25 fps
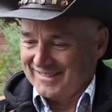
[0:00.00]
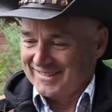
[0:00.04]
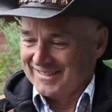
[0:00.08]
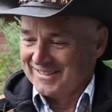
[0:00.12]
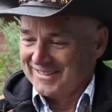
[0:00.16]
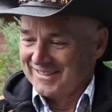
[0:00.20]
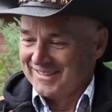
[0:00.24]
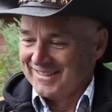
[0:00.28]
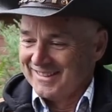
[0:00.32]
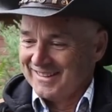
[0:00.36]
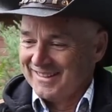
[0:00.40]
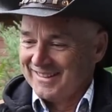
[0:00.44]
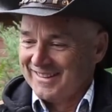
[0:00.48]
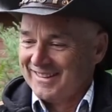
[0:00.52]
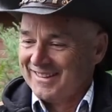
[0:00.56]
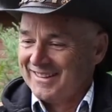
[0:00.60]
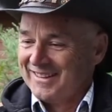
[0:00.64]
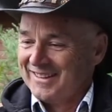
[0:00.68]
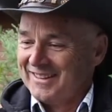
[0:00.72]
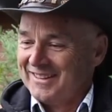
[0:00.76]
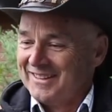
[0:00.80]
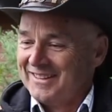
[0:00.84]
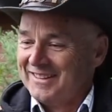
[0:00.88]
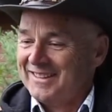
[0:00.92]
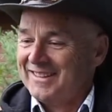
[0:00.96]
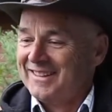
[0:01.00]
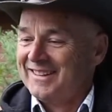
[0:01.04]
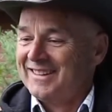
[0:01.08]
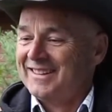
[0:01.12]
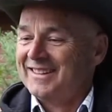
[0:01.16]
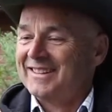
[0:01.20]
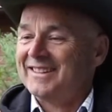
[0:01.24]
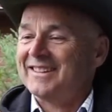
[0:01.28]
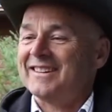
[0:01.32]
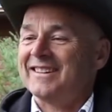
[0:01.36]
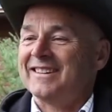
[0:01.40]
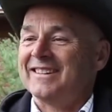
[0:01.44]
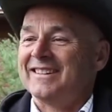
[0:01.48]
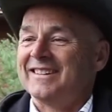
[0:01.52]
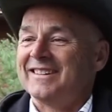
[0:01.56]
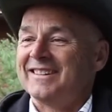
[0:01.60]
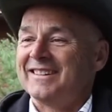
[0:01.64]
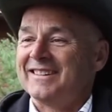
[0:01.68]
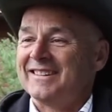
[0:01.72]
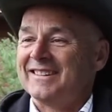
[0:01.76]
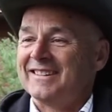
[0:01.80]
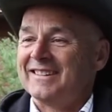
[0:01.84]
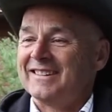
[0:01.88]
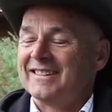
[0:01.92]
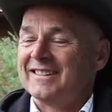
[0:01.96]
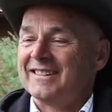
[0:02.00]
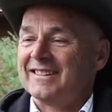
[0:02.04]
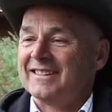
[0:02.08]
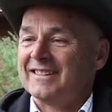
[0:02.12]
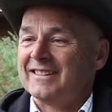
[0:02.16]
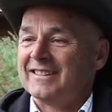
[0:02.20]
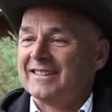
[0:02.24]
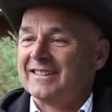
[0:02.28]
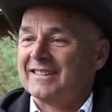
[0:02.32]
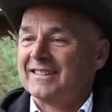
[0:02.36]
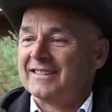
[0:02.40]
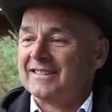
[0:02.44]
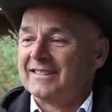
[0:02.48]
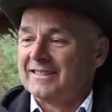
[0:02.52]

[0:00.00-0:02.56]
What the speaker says: (not speaking)